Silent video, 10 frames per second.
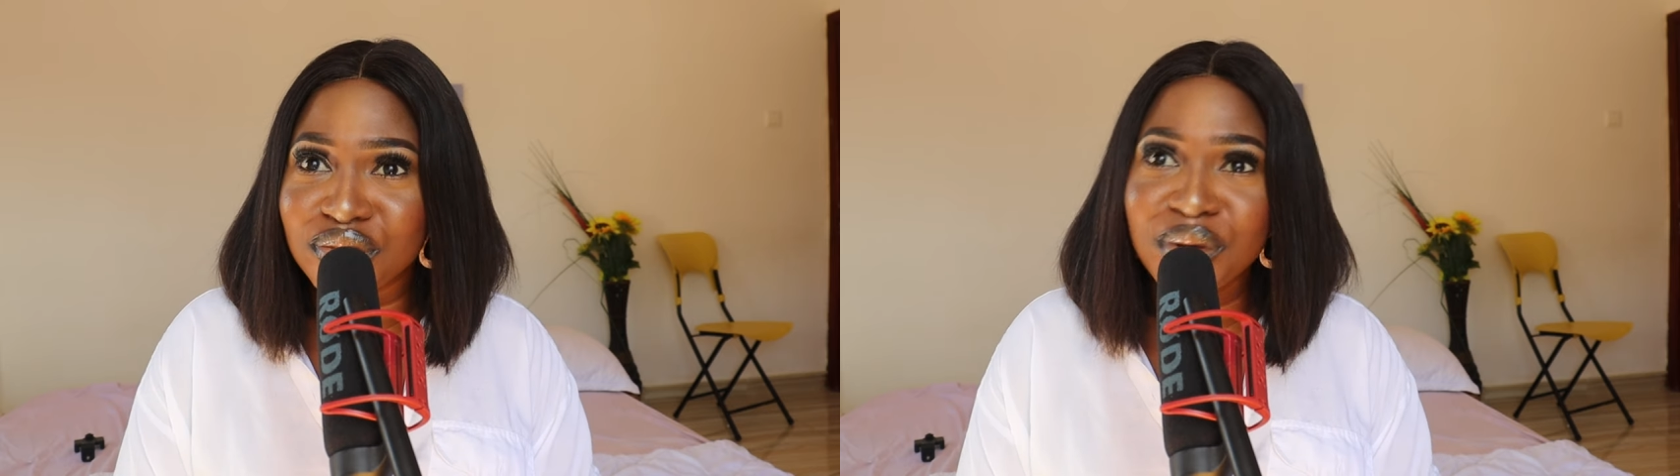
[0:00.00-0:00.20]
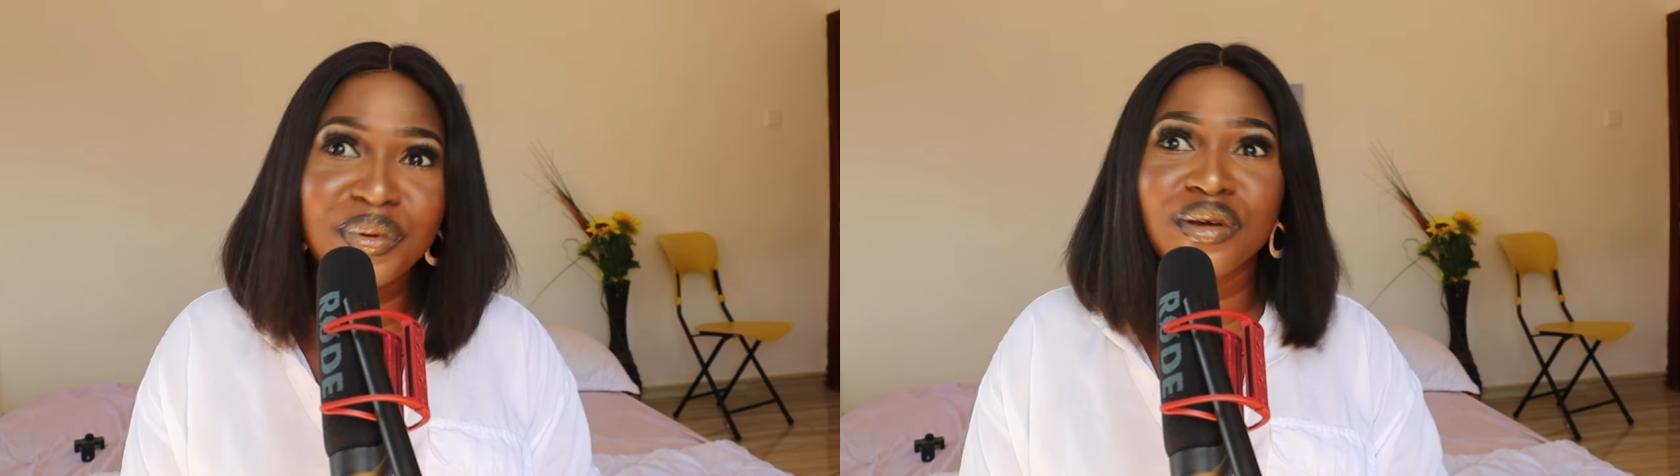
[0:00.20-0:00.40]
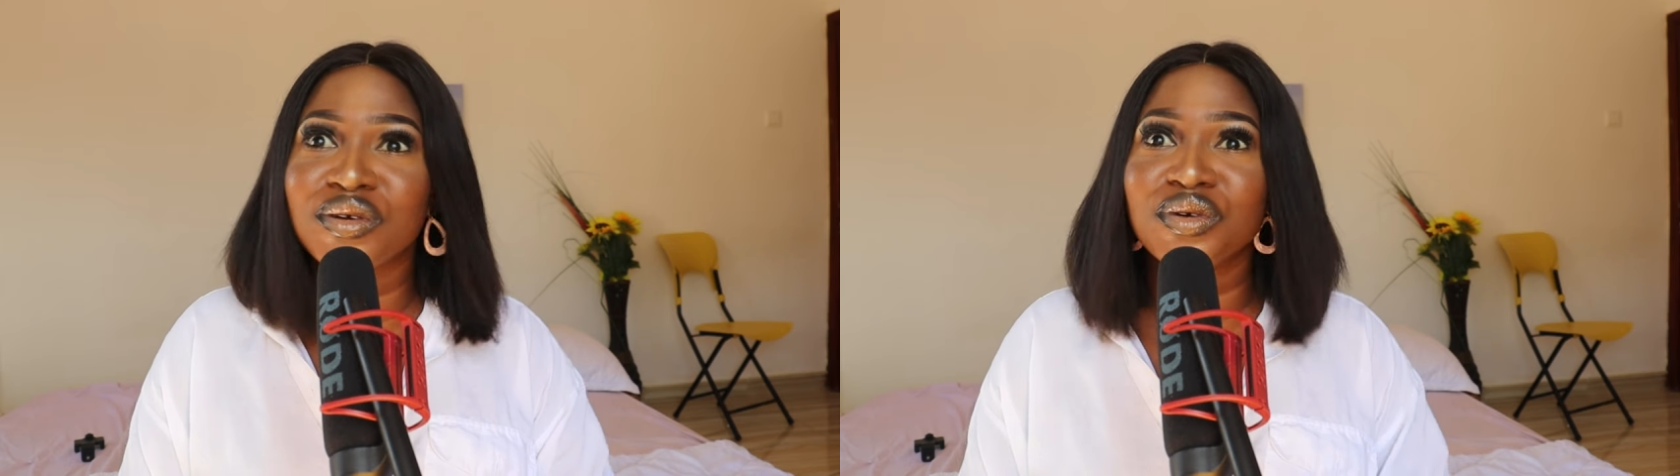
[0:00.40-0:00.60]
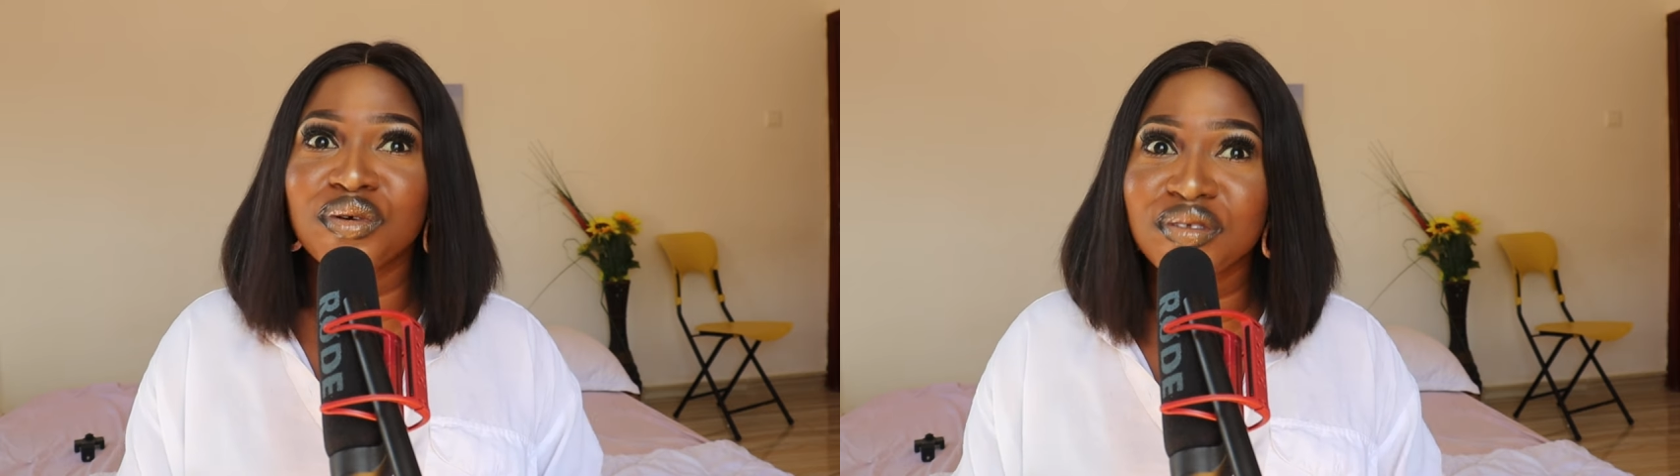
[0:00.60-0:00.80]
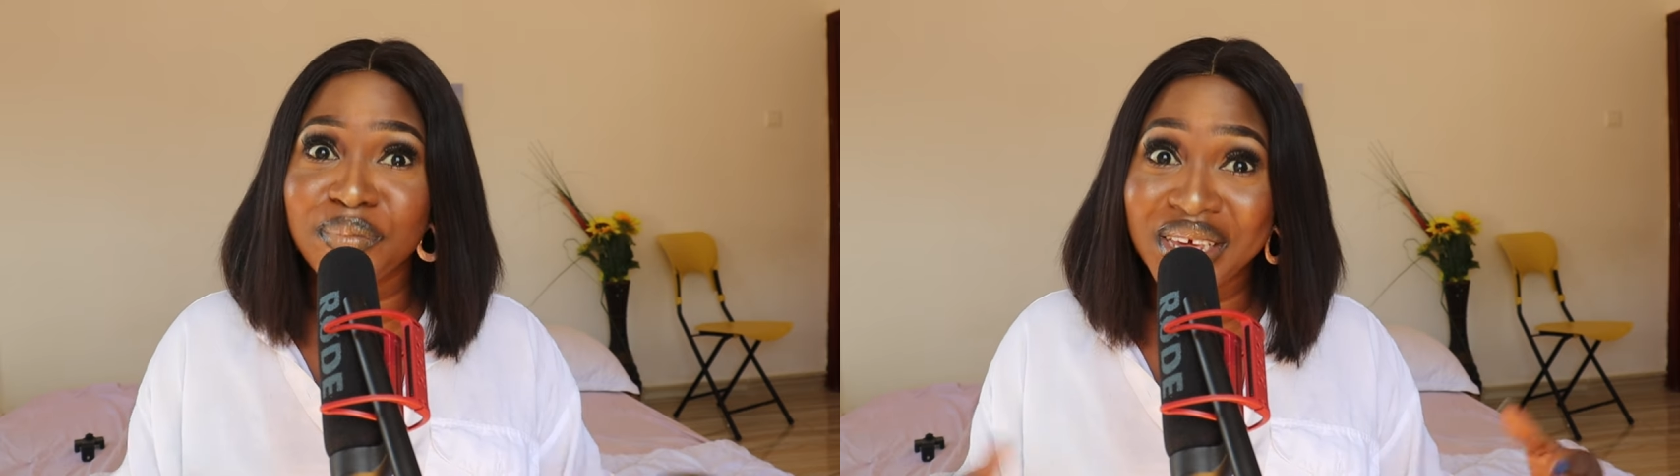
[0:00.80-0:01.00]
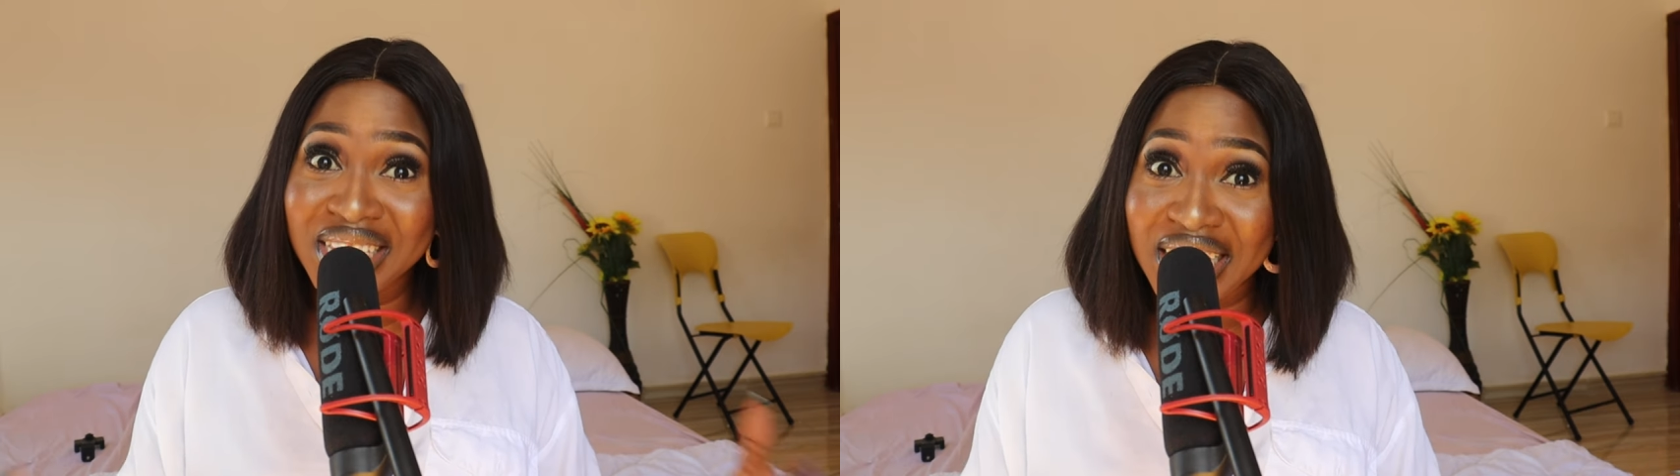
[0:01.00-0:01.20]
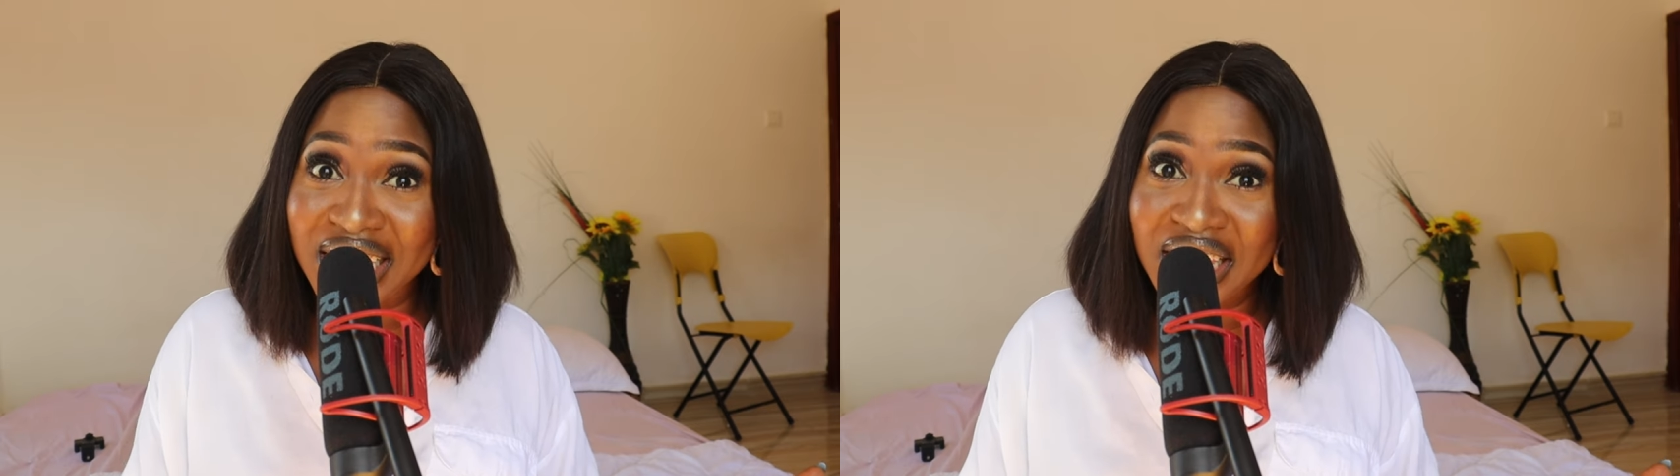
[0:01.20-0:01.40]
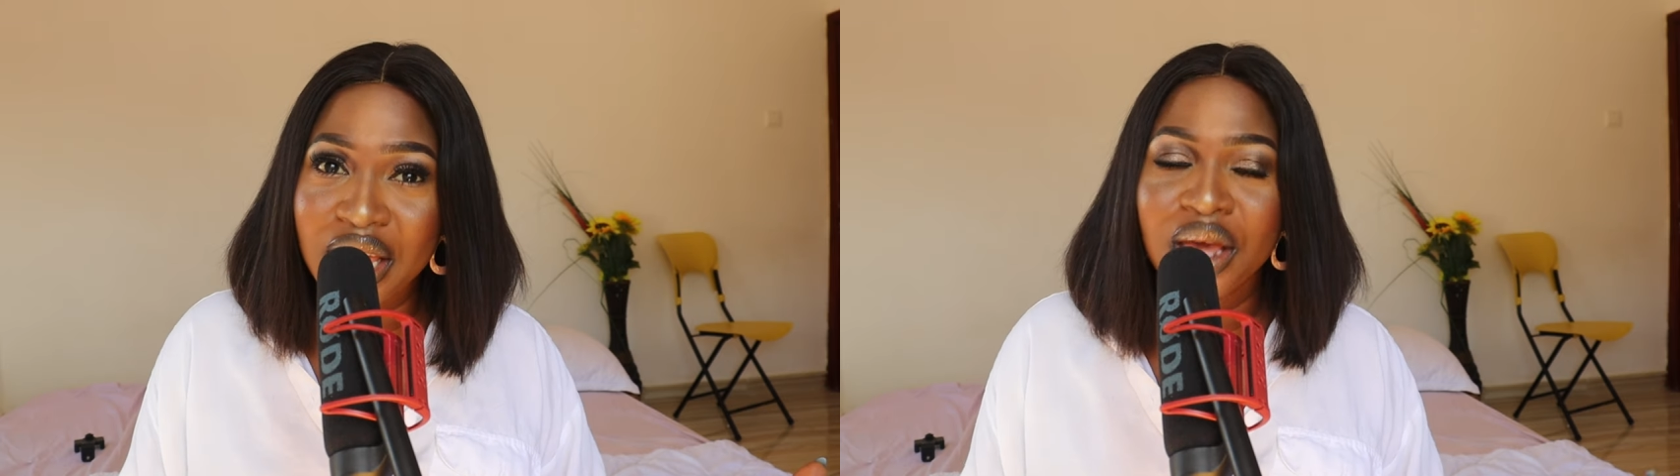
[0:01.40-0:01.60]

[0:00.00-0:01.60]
maybe you should just be here